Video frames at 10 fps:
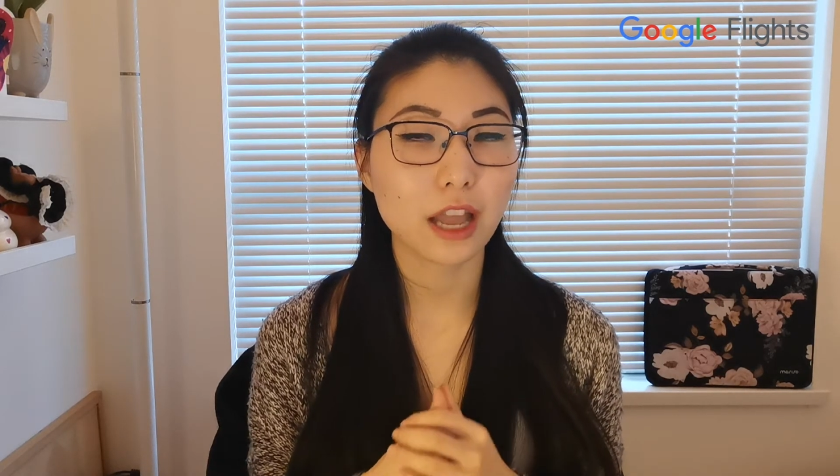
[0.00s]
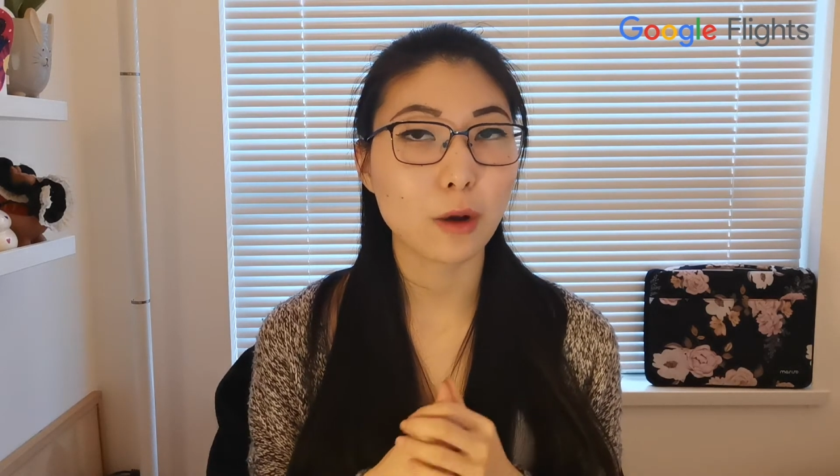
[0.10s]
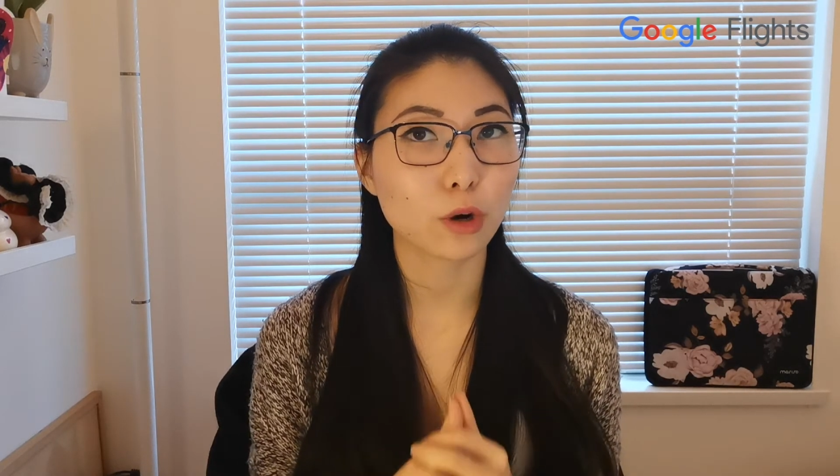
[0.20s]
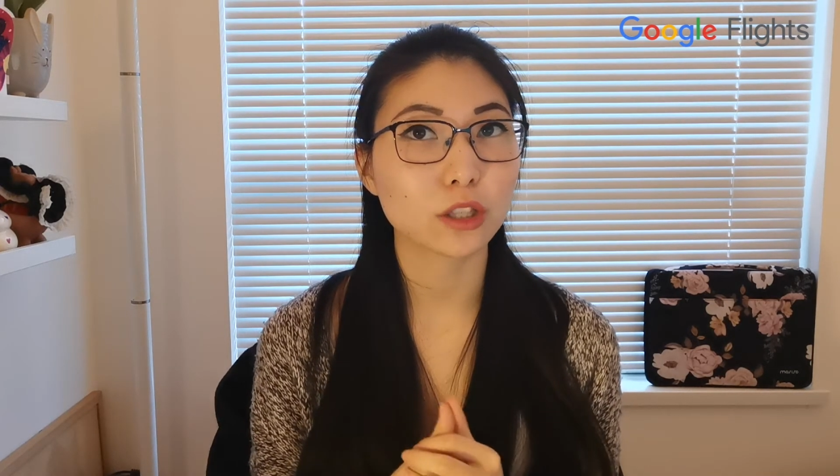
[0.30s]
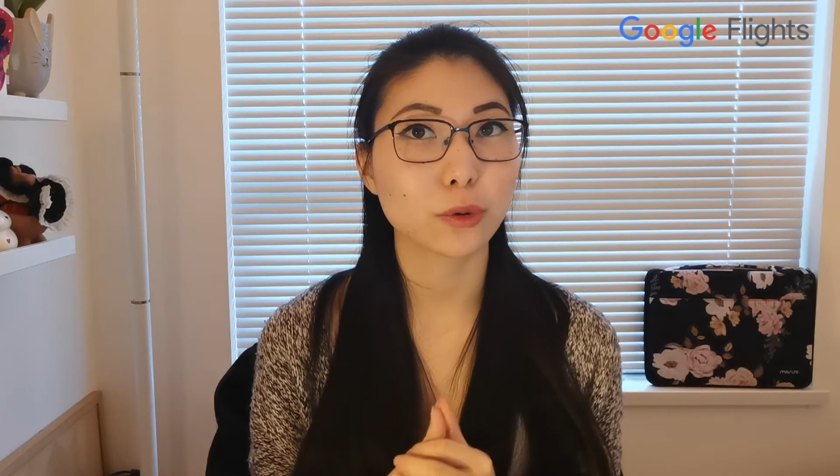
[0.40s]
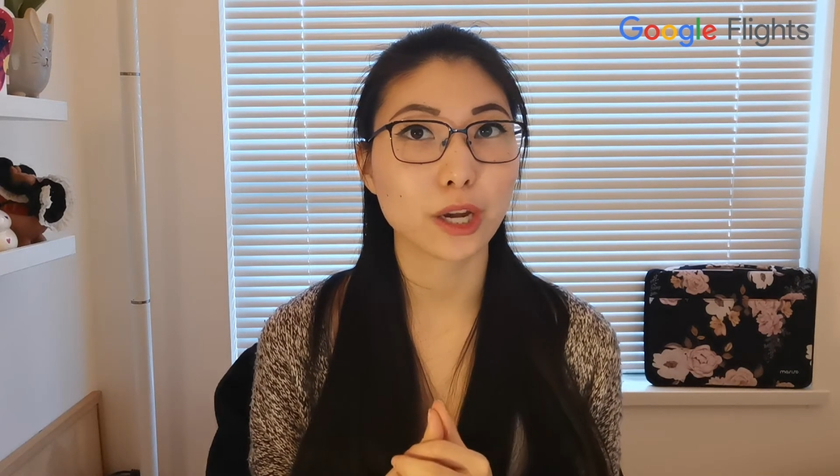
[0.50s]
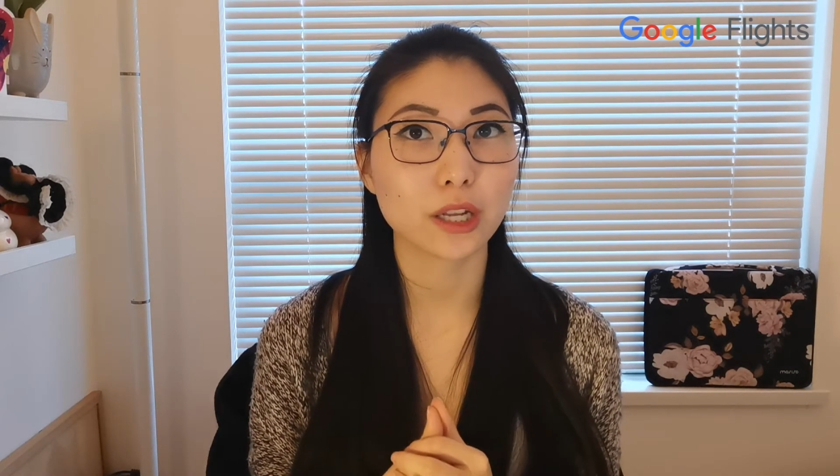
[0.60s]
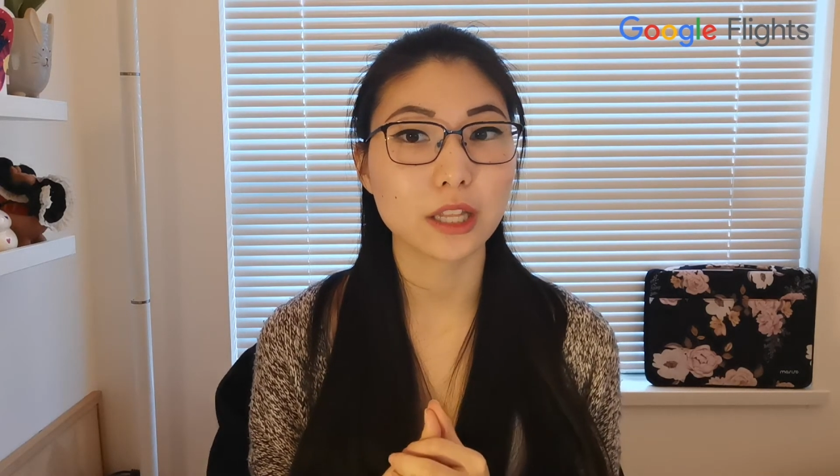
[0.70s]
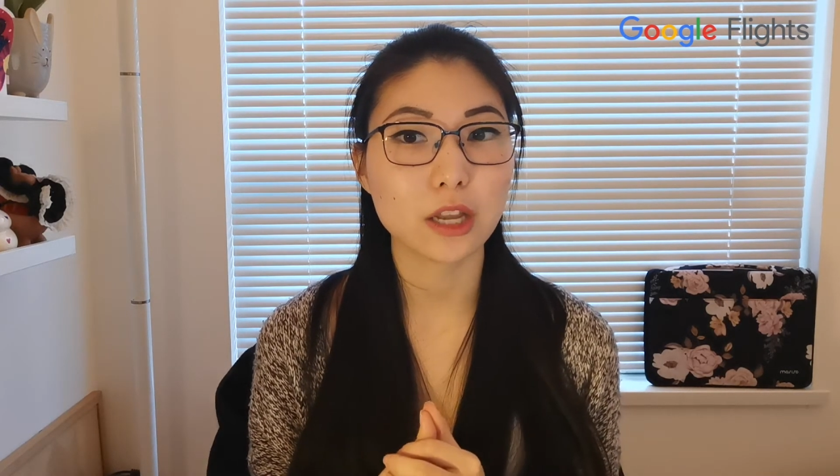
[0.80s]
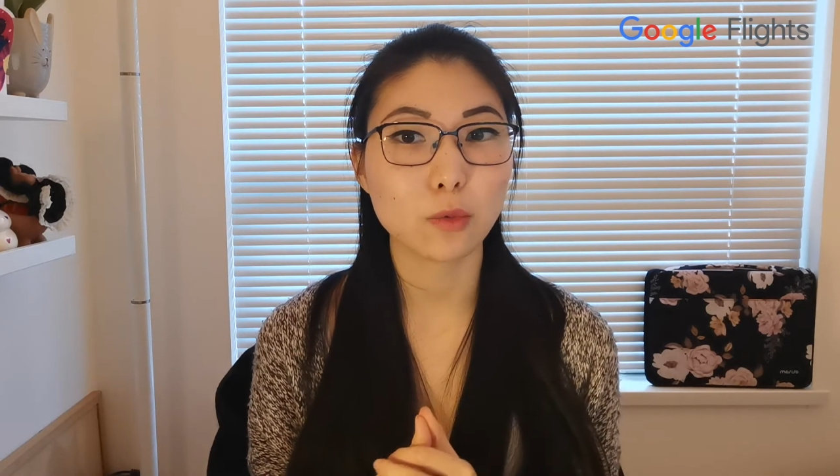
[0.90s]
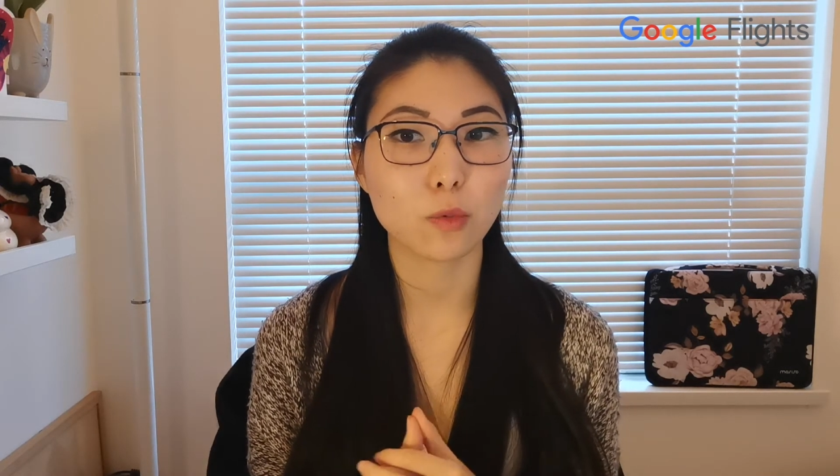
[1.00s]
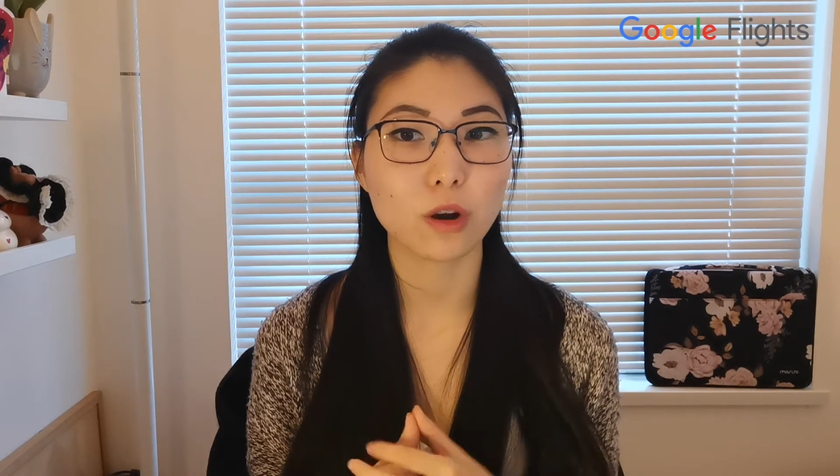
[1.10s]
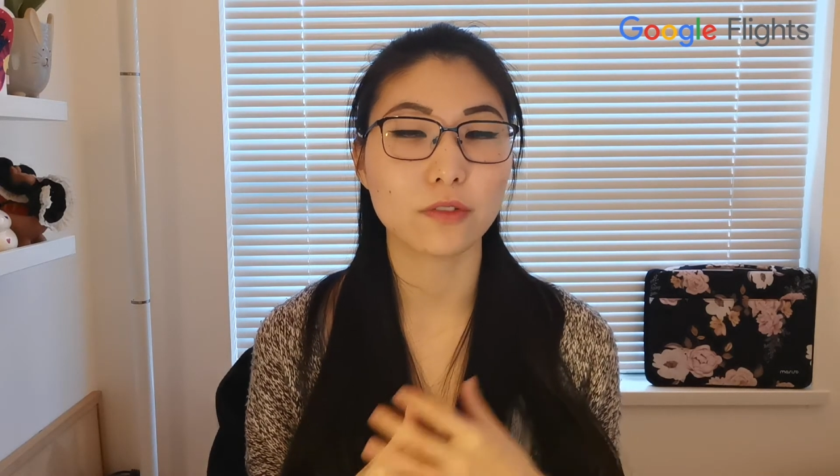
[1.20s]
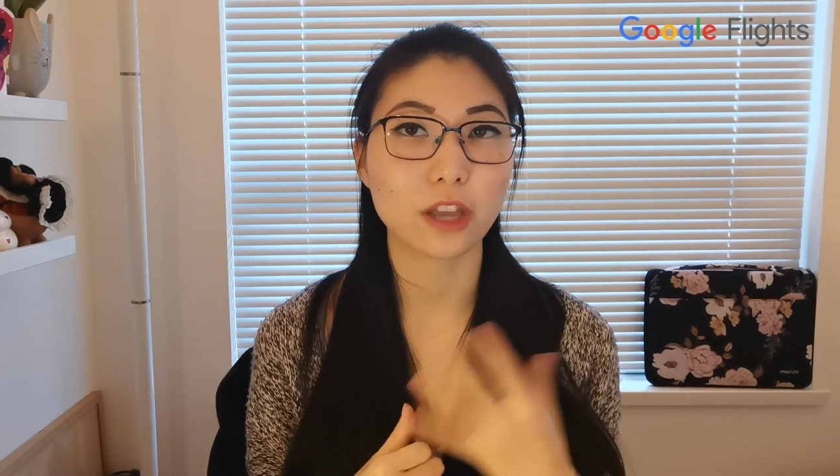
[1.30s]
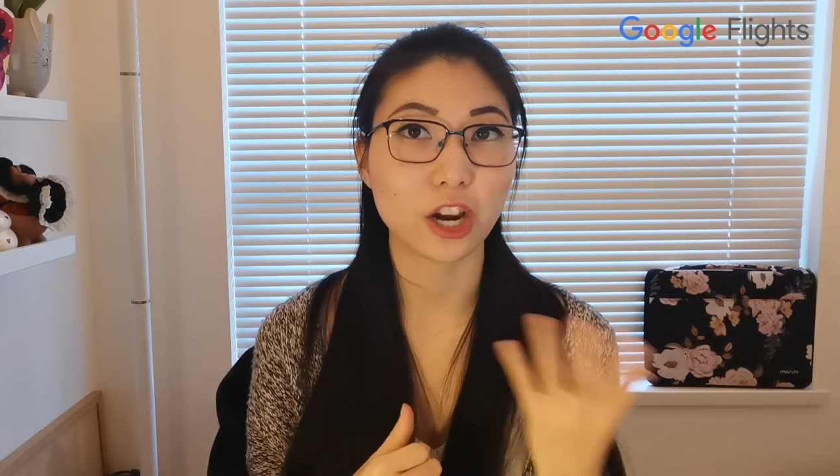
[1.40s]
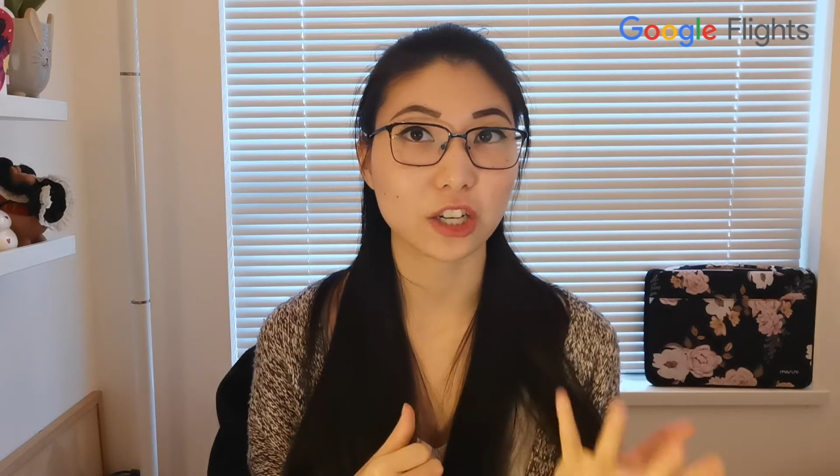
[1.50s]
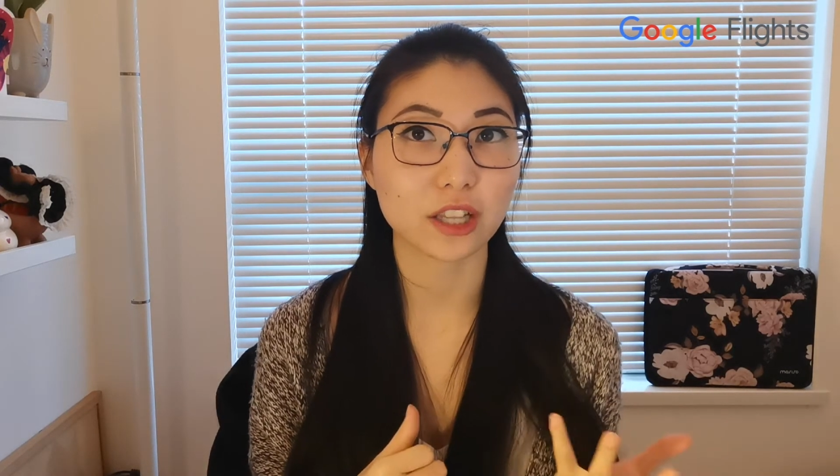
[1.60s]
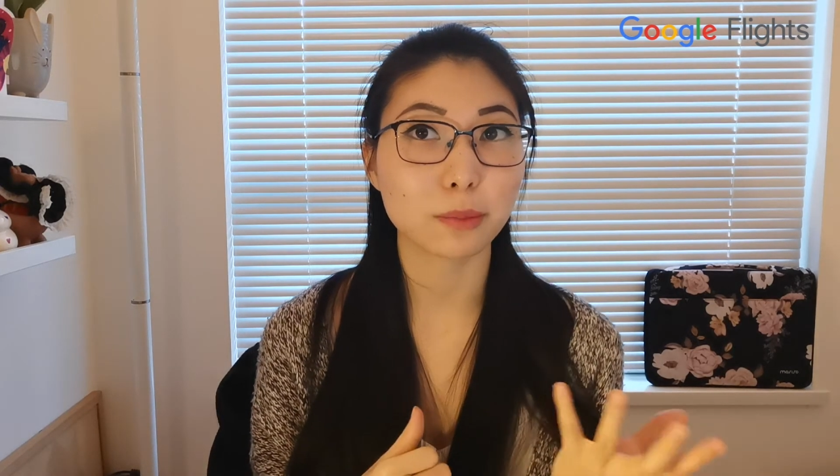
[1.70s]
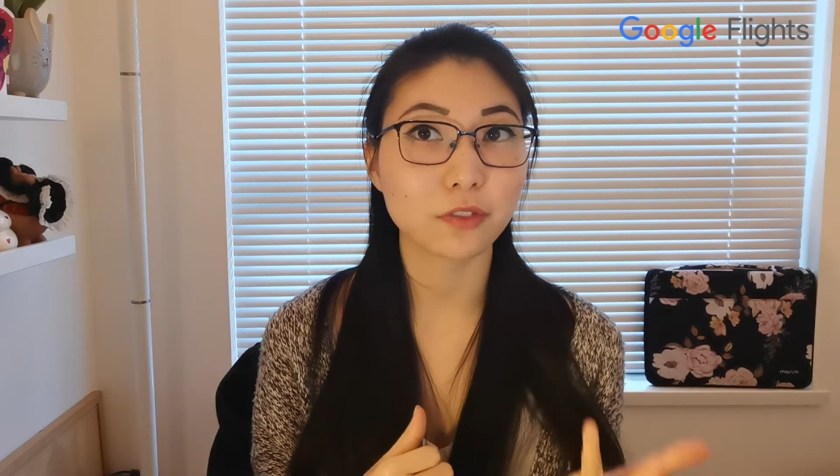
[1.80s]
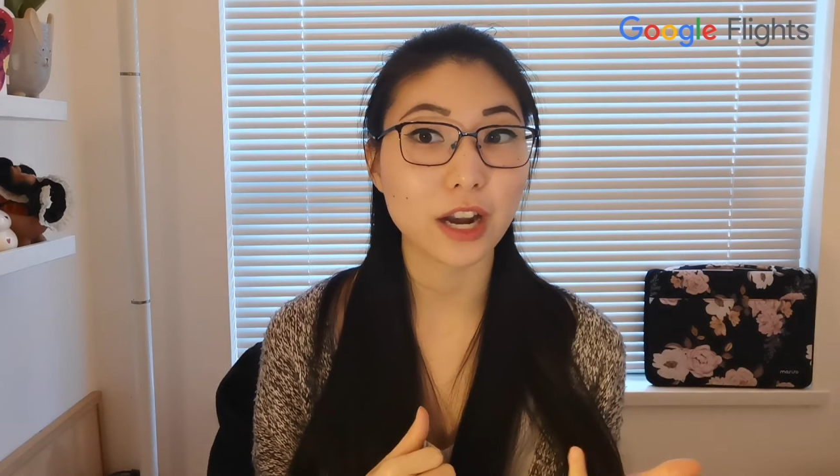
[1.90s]
and work directly with the
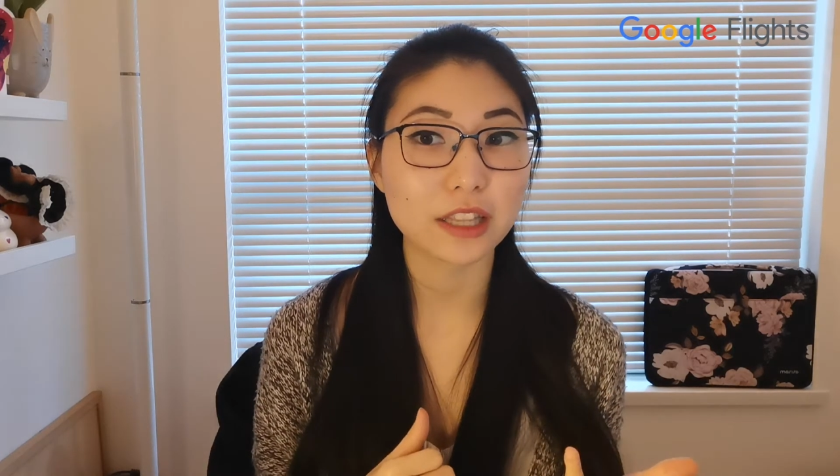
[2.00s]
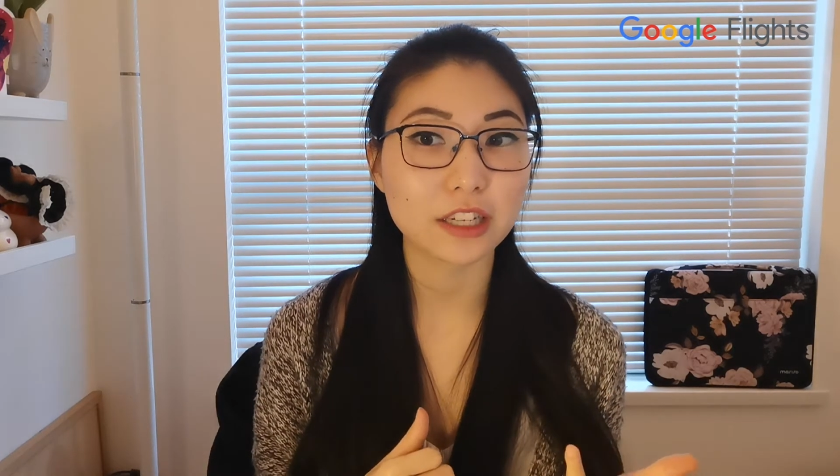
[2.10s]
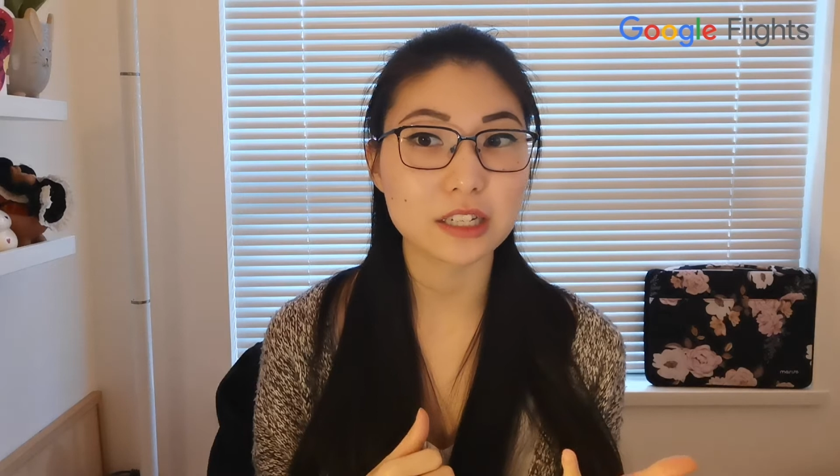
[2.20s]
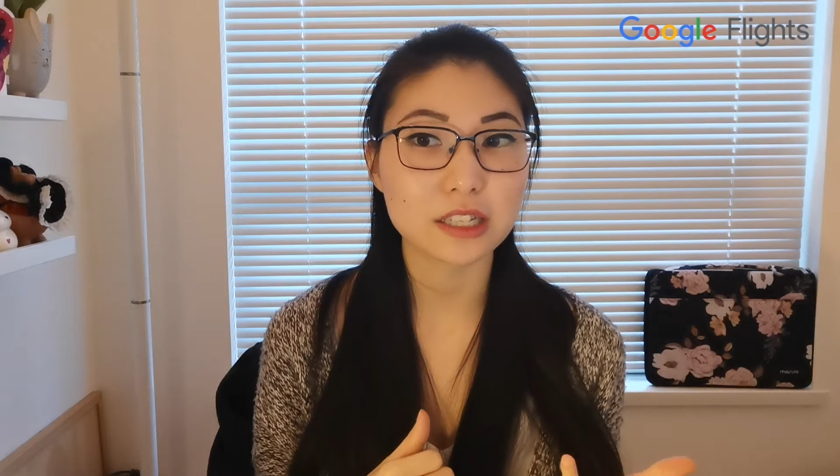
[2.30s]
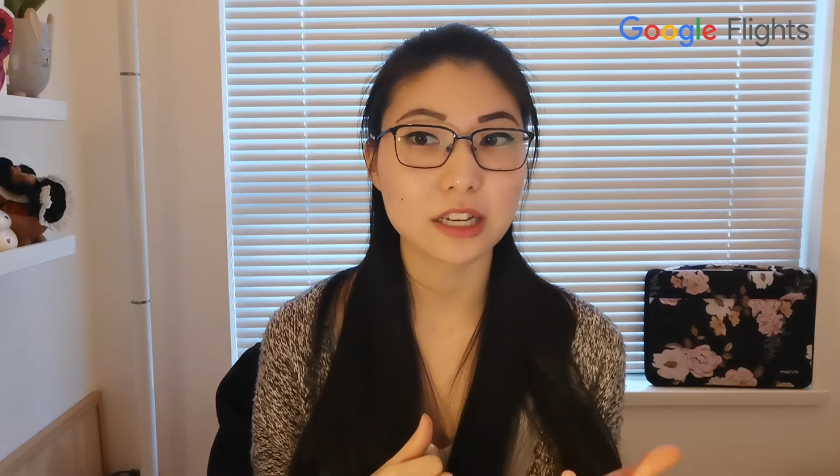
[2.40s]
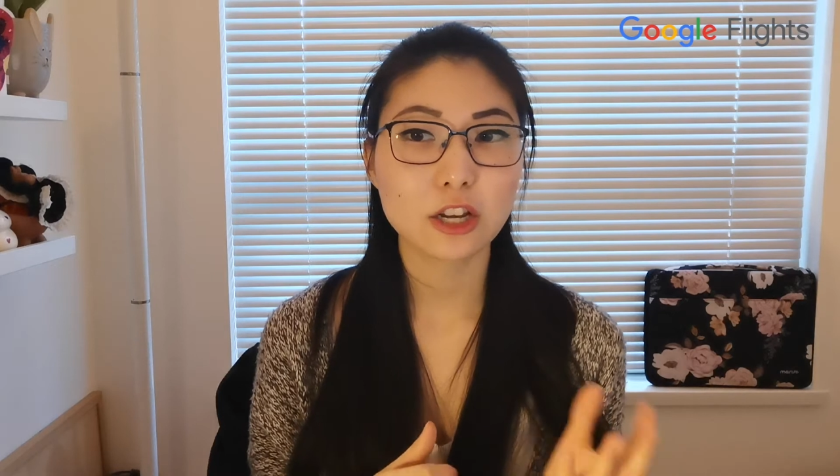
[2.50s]
airline providers,